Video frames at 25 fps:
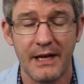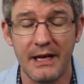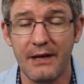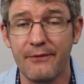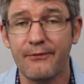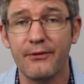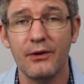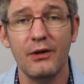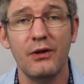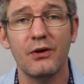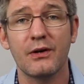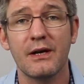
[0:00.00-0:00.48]
And
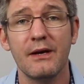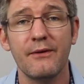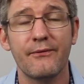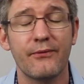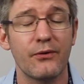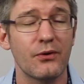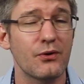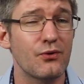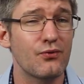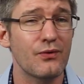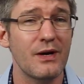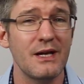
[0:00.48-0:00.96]
if you're looking
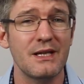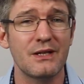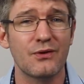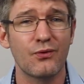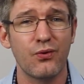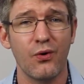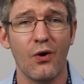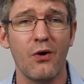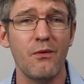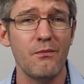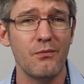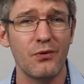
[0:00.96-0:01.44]
for a great
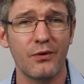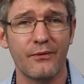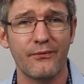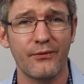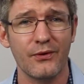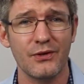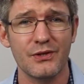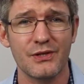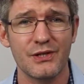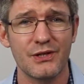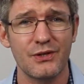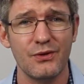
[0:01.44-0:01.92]
Chromebook
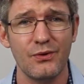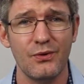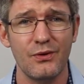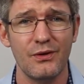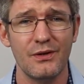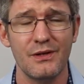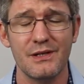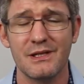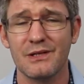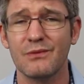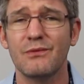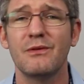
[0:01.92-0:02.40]
for your
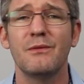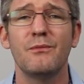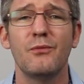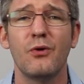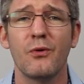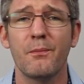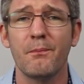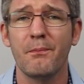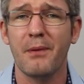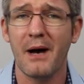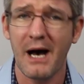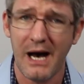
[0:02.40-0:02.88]
students or a
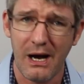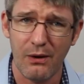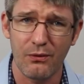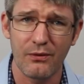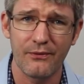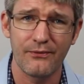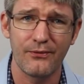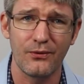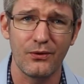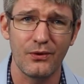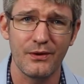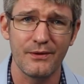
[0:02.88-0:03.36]
more
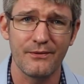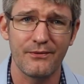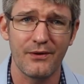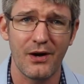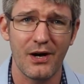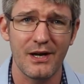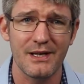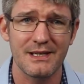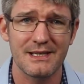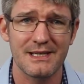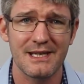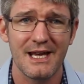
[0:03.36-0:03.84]
powerful
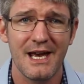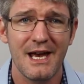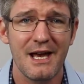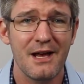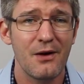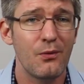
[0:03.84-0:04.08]
device,